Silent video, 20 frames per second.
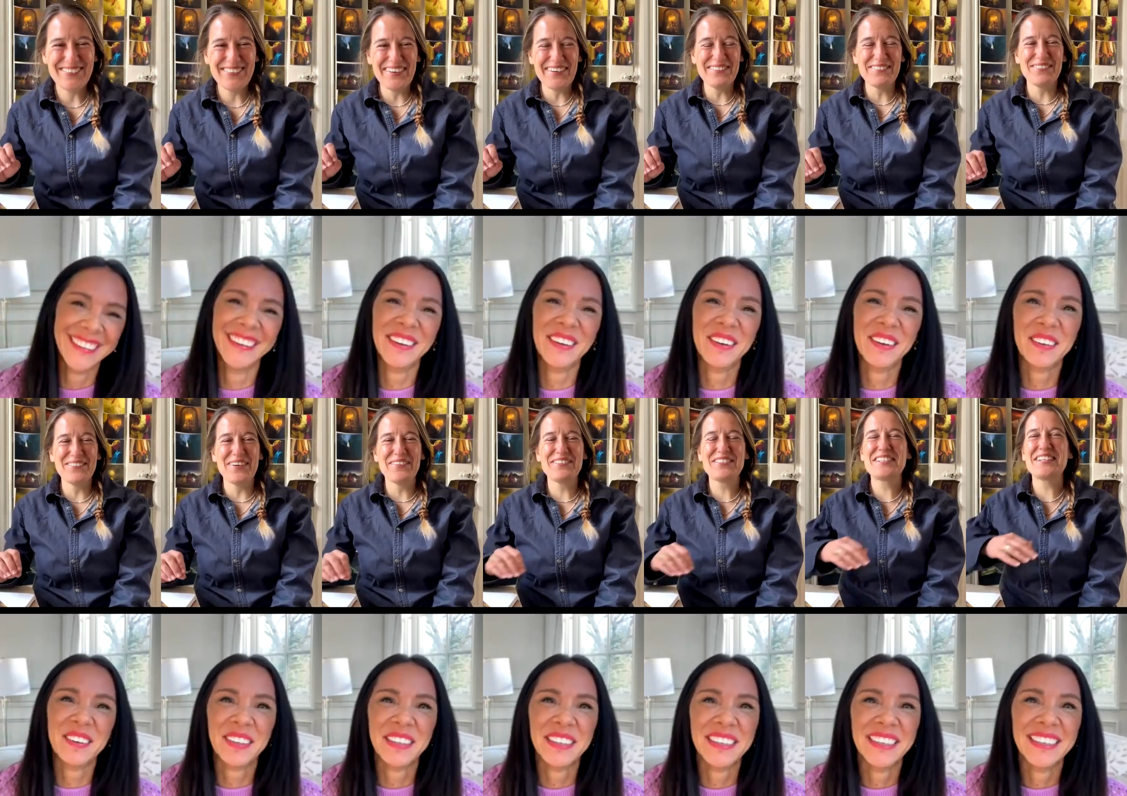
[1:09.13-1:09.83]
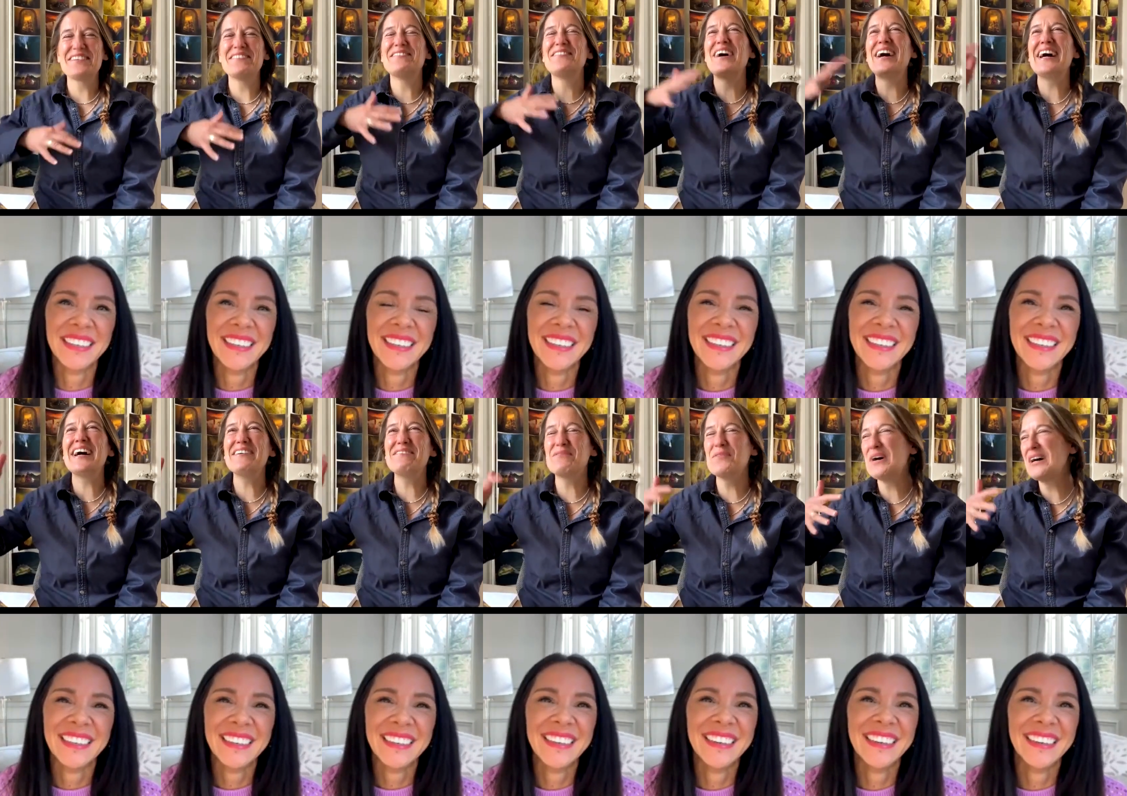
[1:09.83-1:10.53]
Speaker 1: we've we've
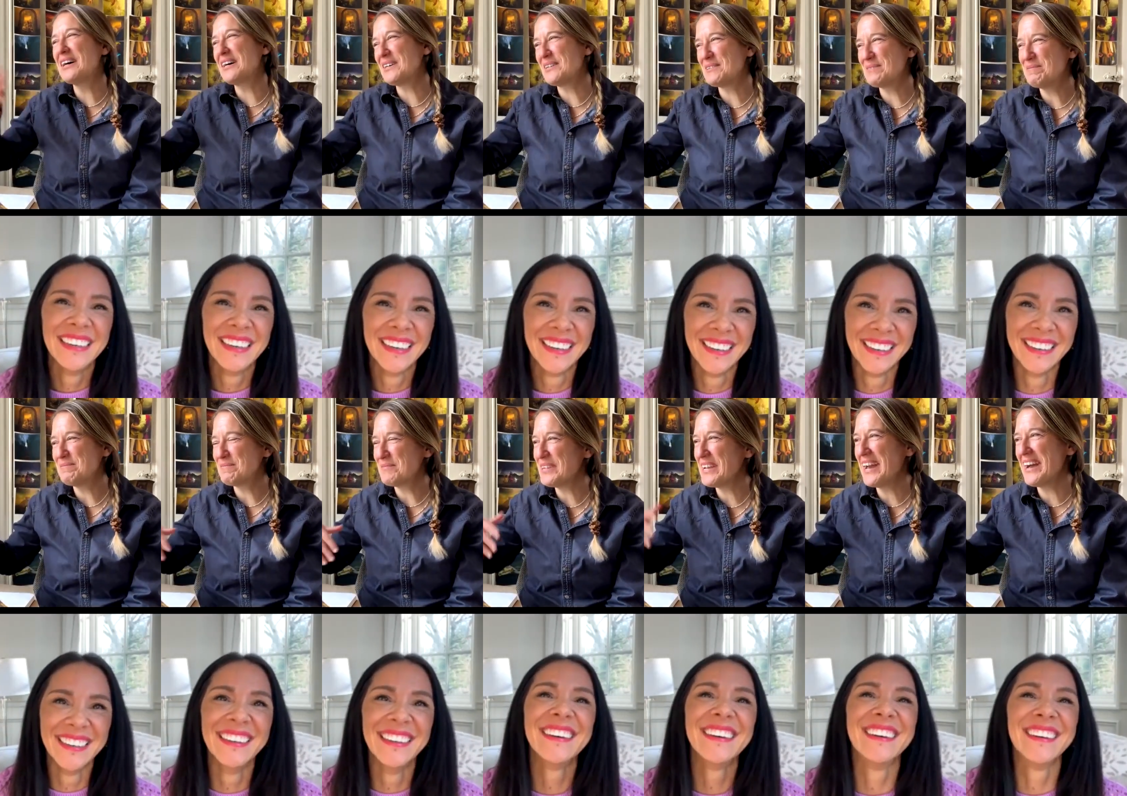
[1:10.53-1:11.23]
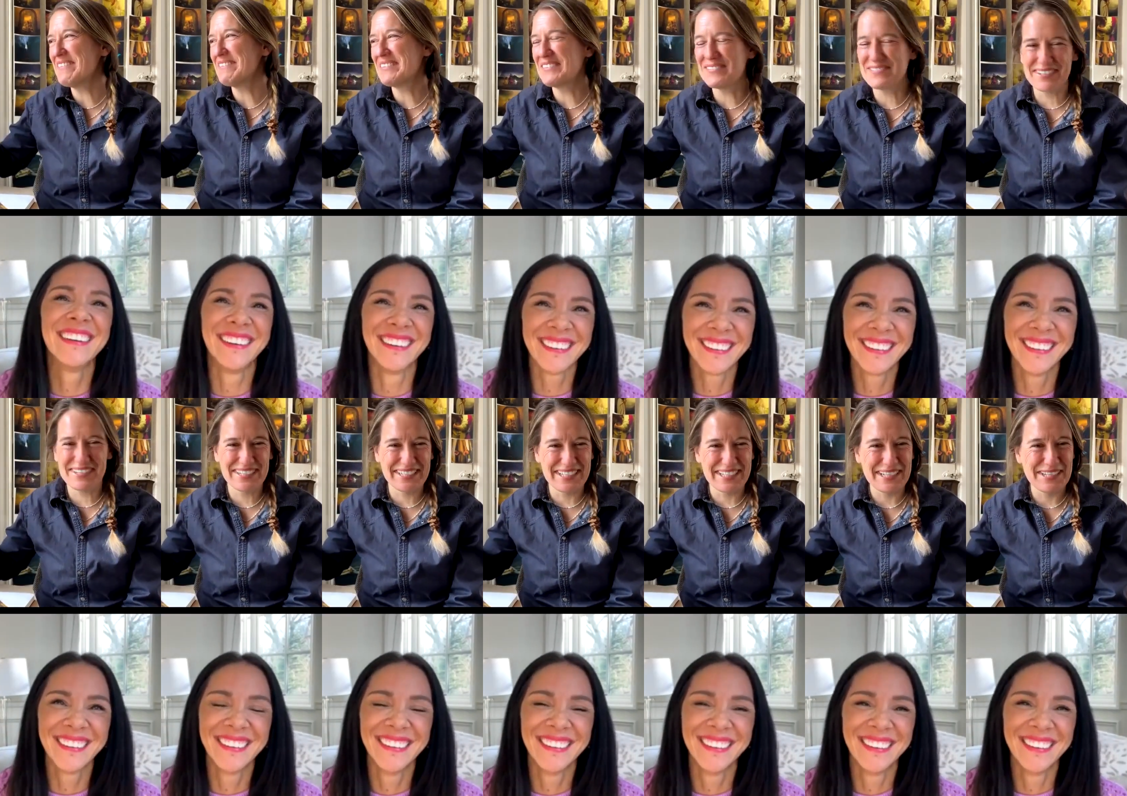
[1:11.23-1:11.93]
survived well. We haven't
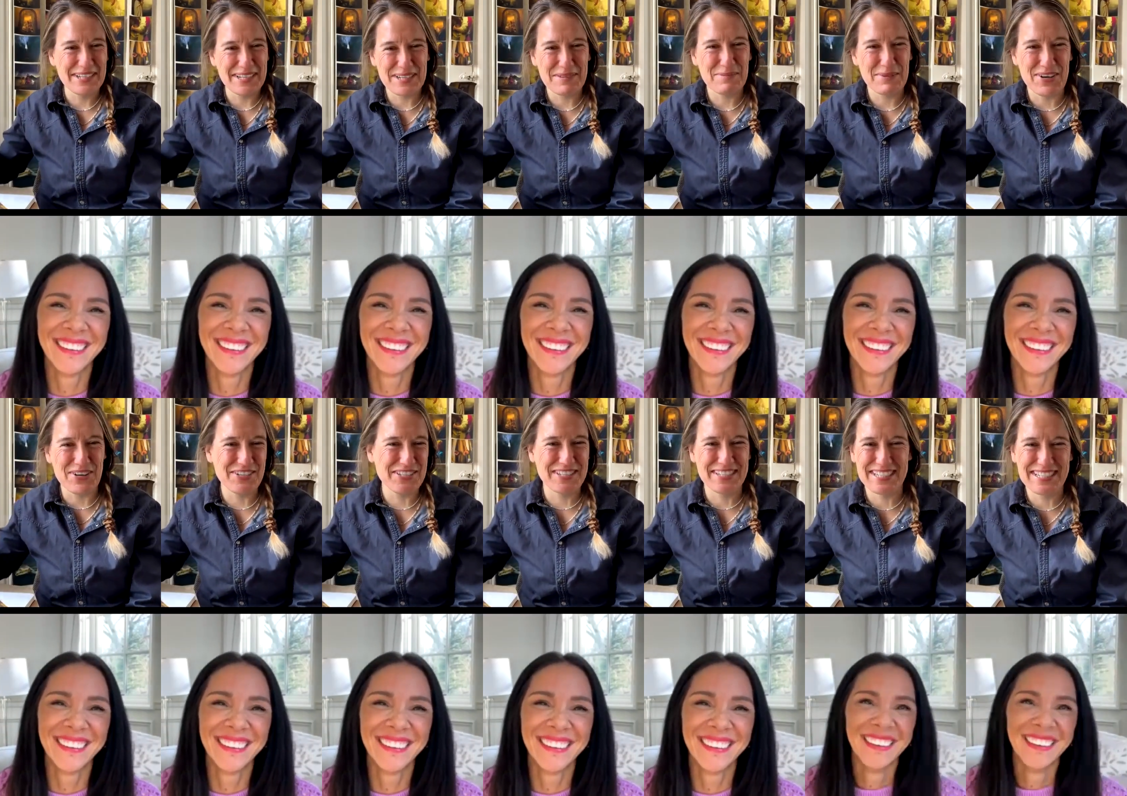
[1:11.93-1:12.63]
really in Boston.